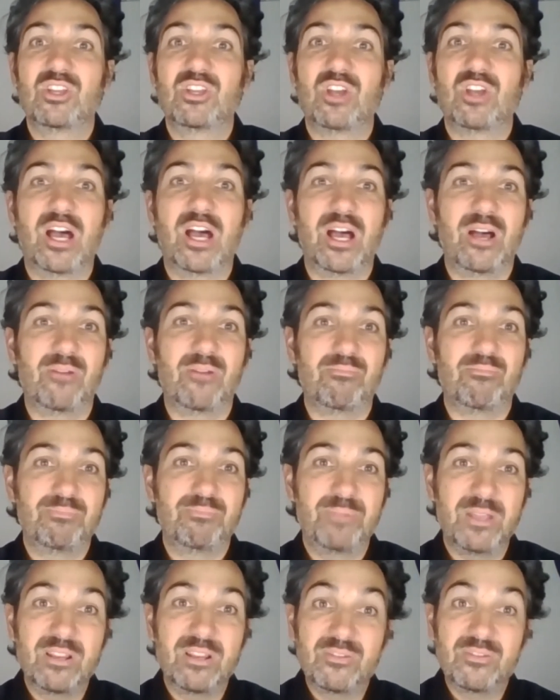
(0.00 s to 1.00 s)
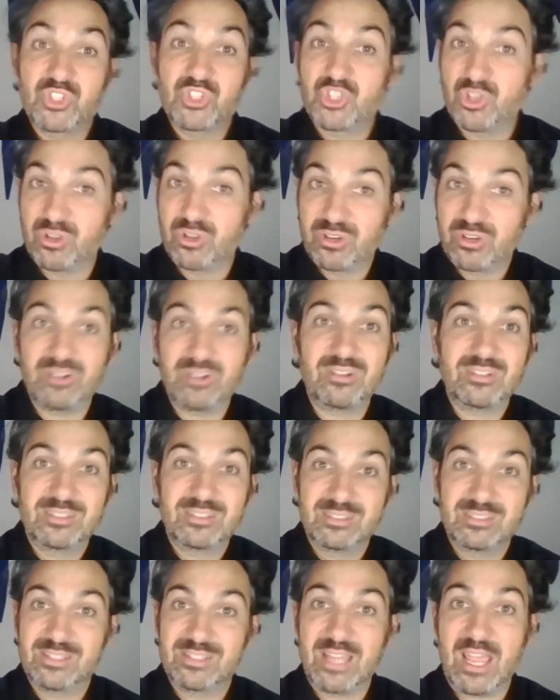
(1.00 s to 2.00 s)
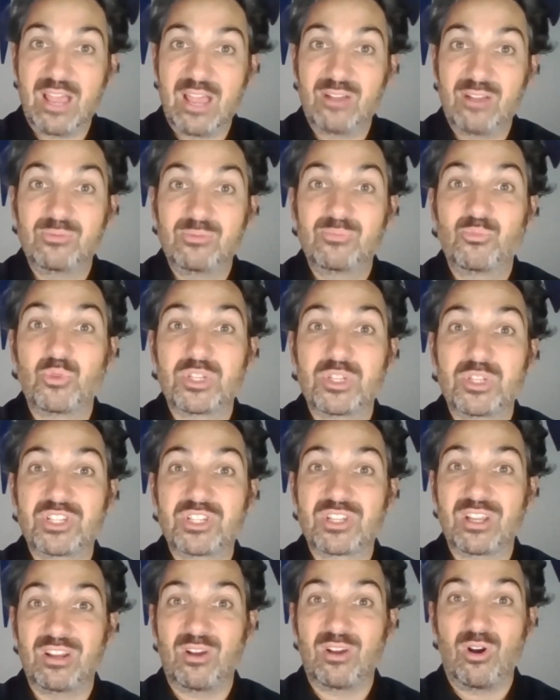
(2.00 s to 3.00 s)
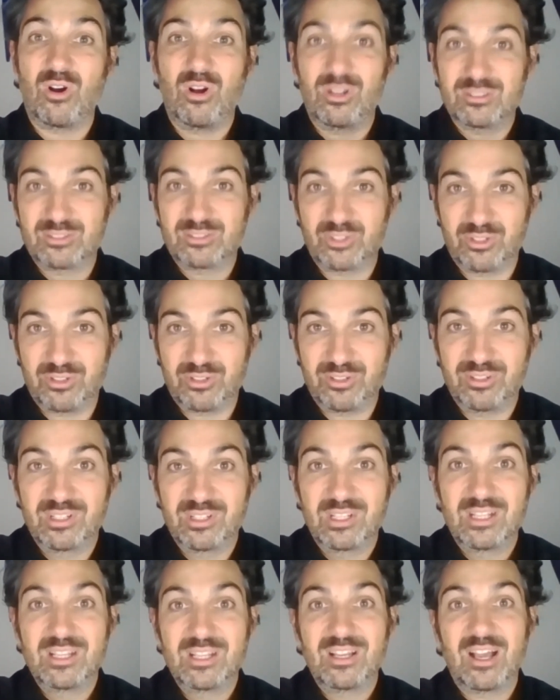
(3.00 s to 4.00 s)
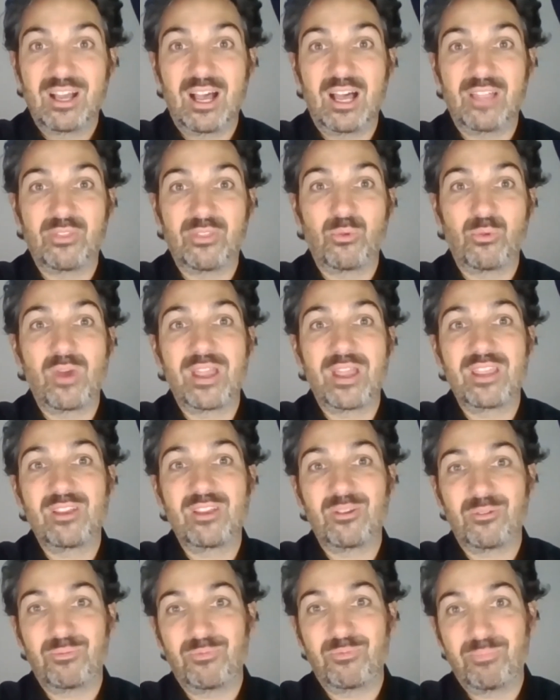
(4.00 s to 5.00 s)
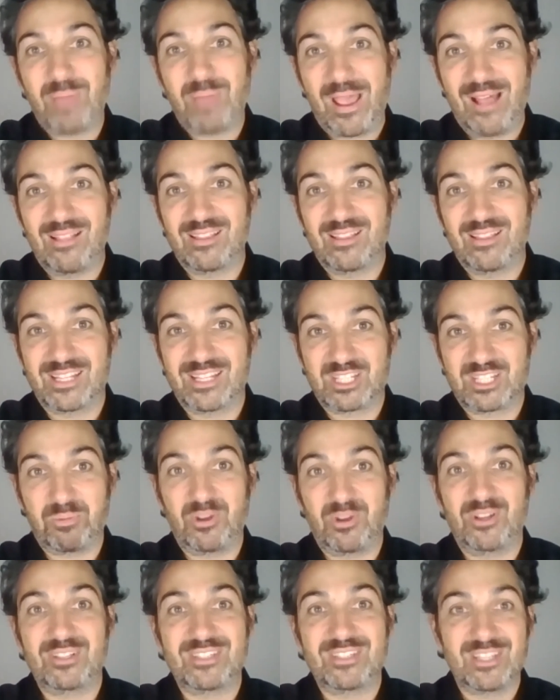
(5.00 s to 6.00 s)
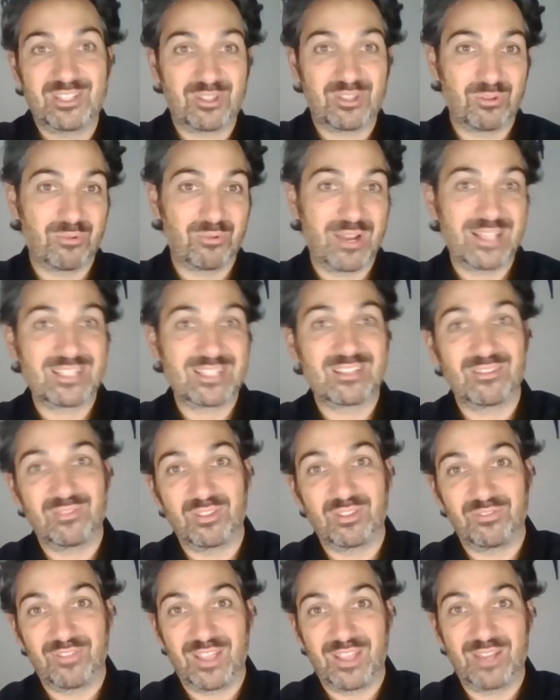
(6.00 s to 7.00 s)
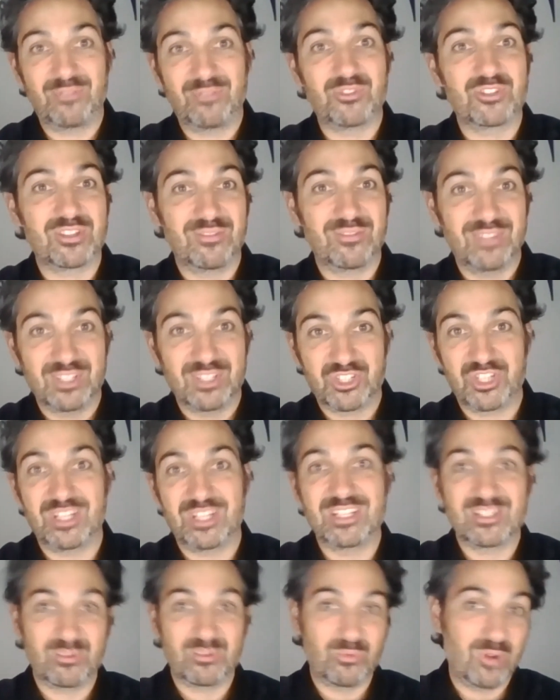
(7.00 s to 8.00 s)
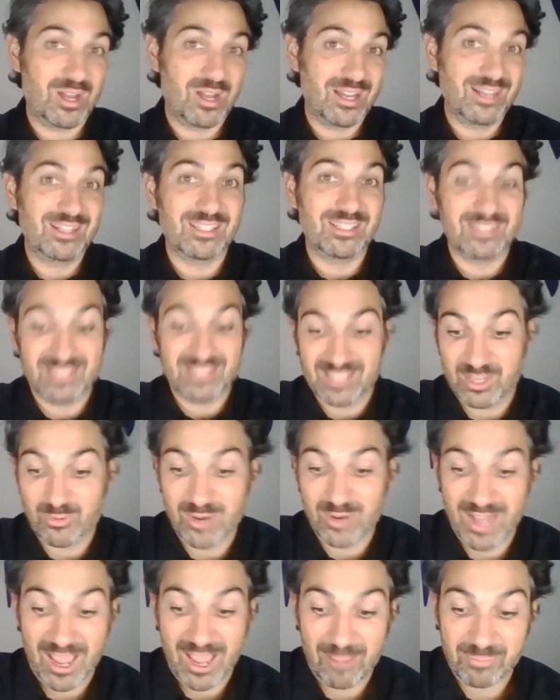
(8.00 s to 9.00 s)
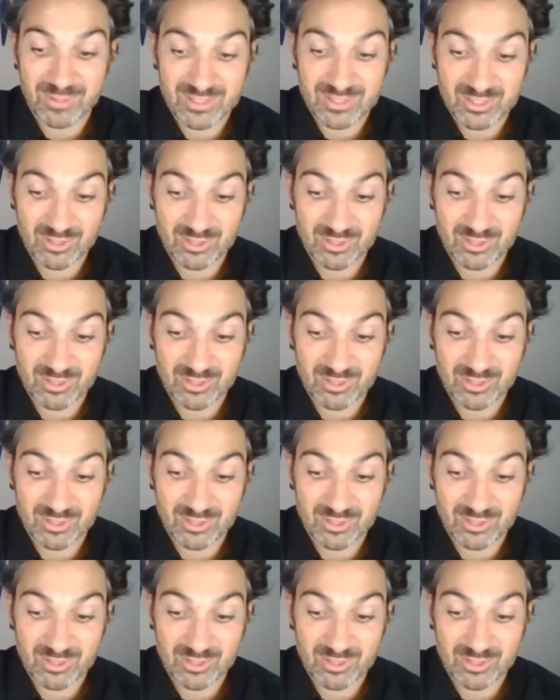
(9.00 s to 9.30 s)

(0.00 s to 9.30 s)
a uh, bit of sugar now, which is gonna alter uh, the way your palate experiences the rest of the flavors of the cheese and wine and see what happens.